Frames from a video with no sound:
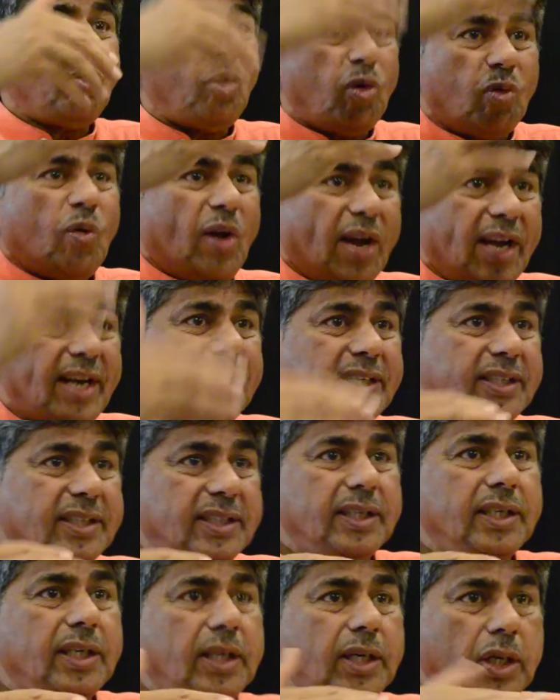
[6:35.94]
more violence,
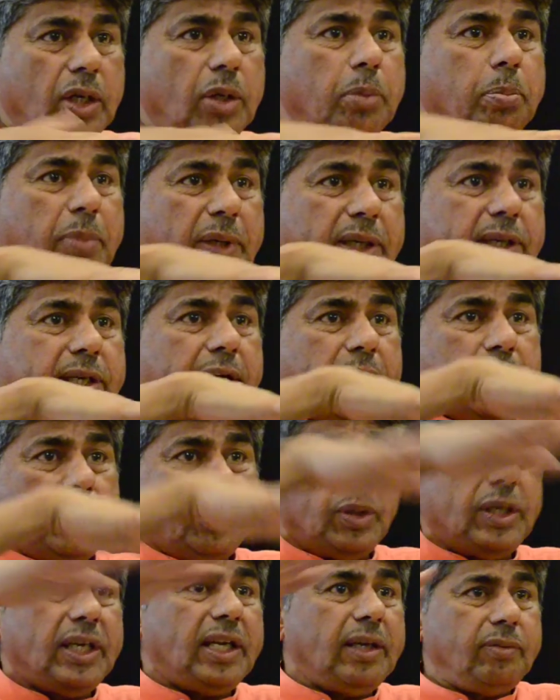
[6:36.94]
but try to
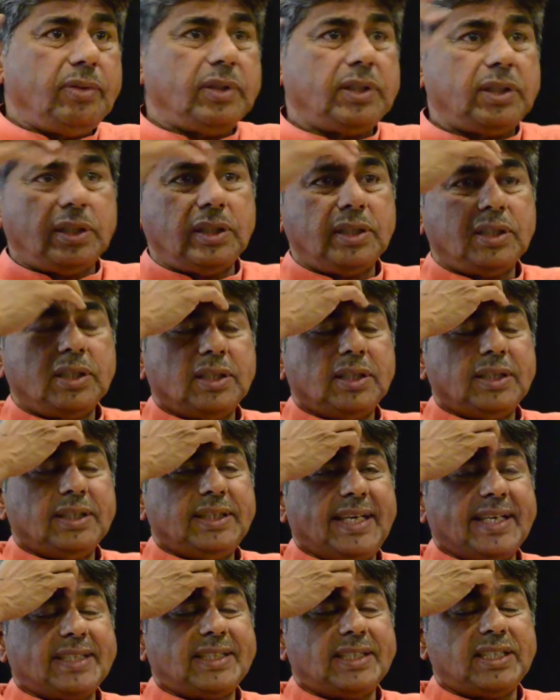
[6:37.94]
deal with
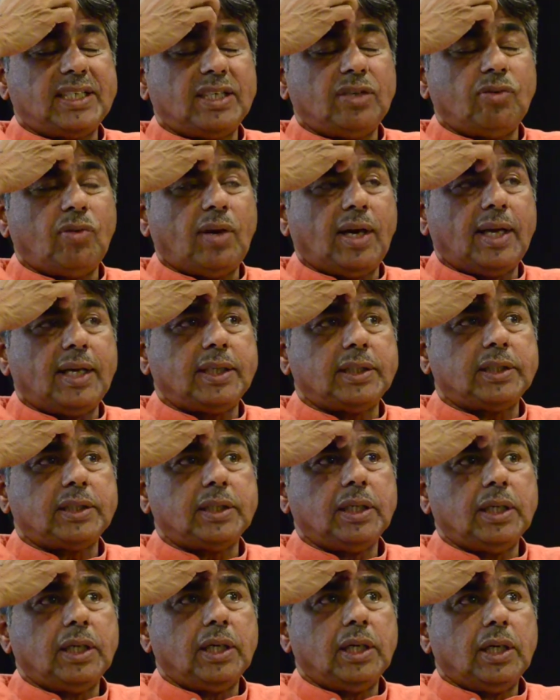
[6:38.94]
the existing violence.
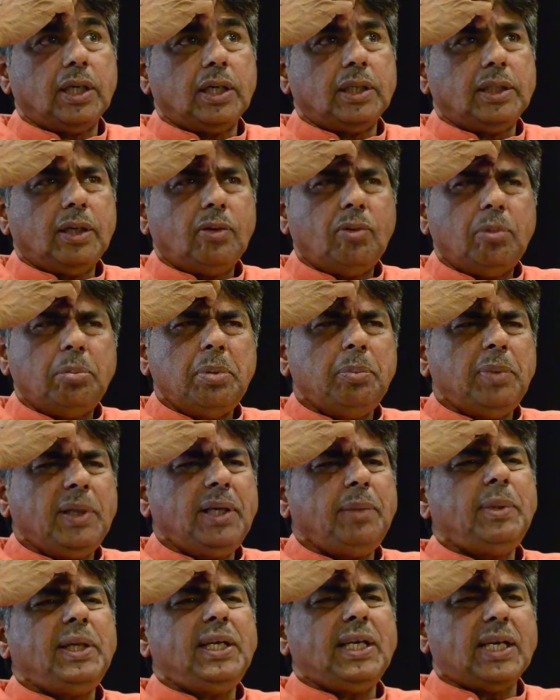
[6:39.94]
There will be many,
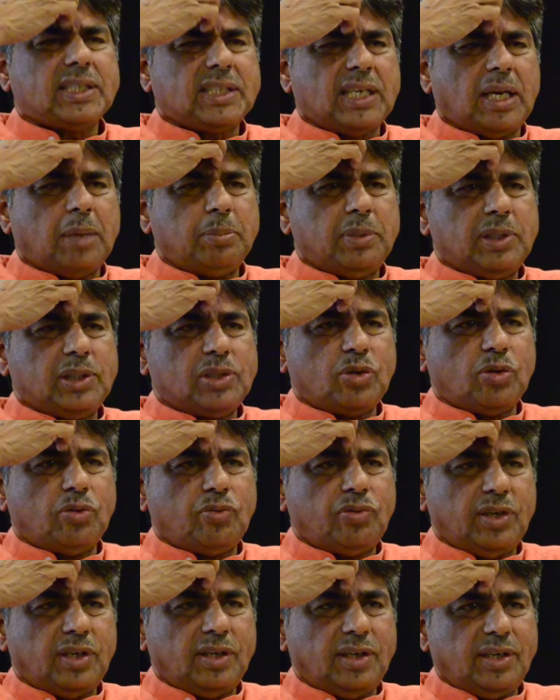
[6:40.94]
many examples of
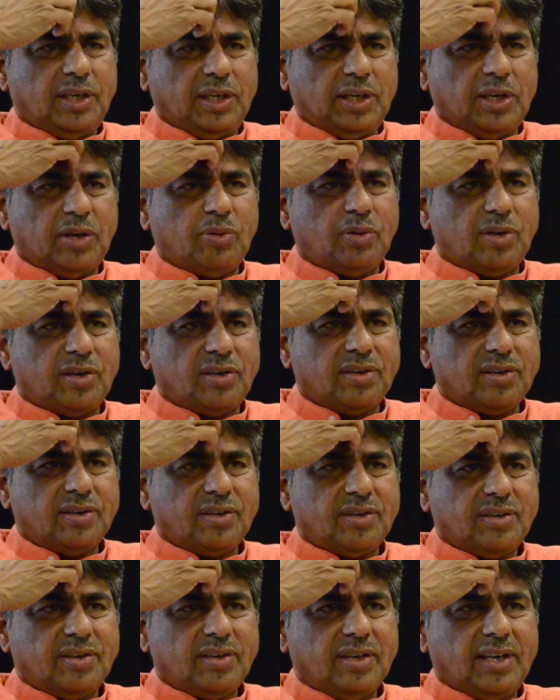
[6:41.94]
in our
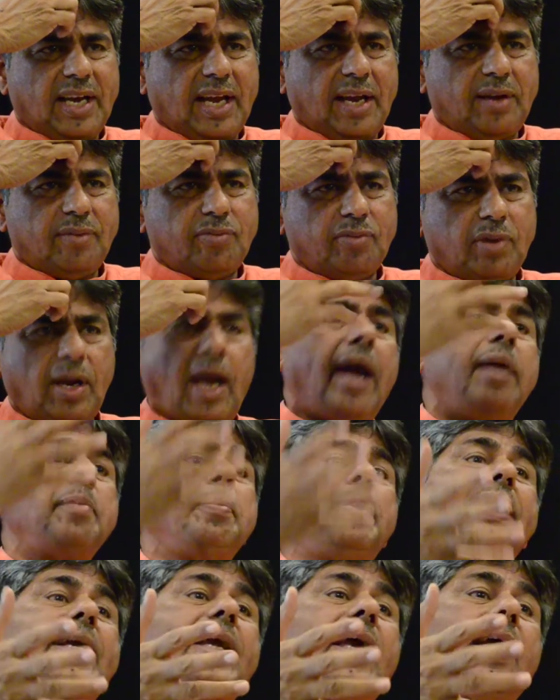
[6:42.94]
life. I
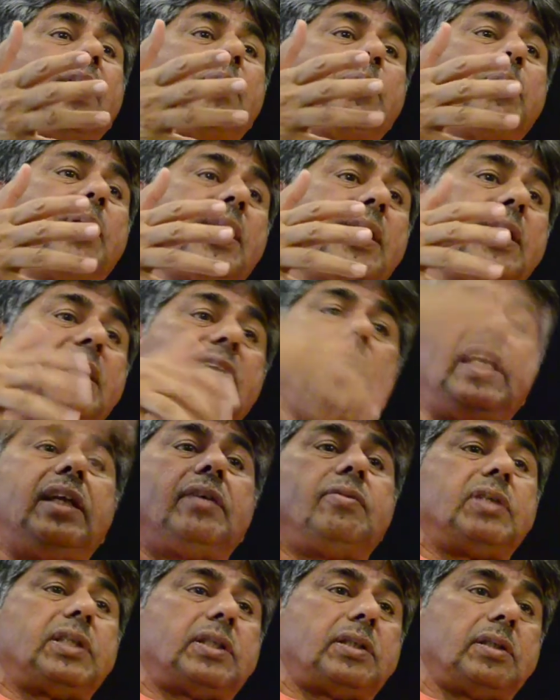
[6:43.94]
began by
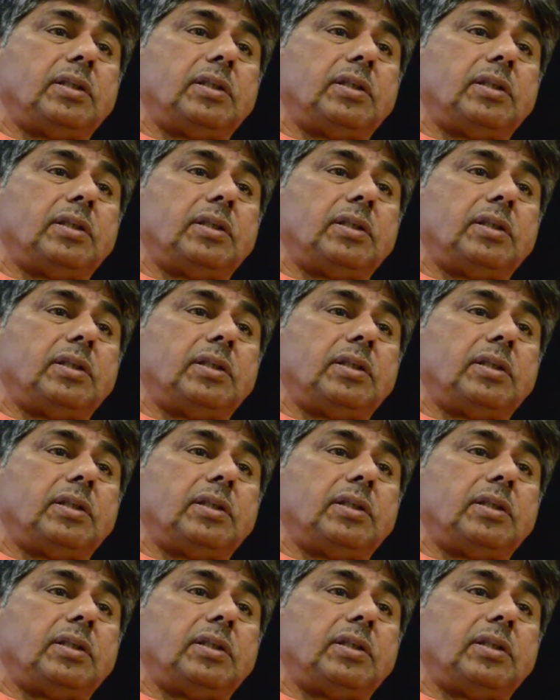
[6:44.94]
dealing with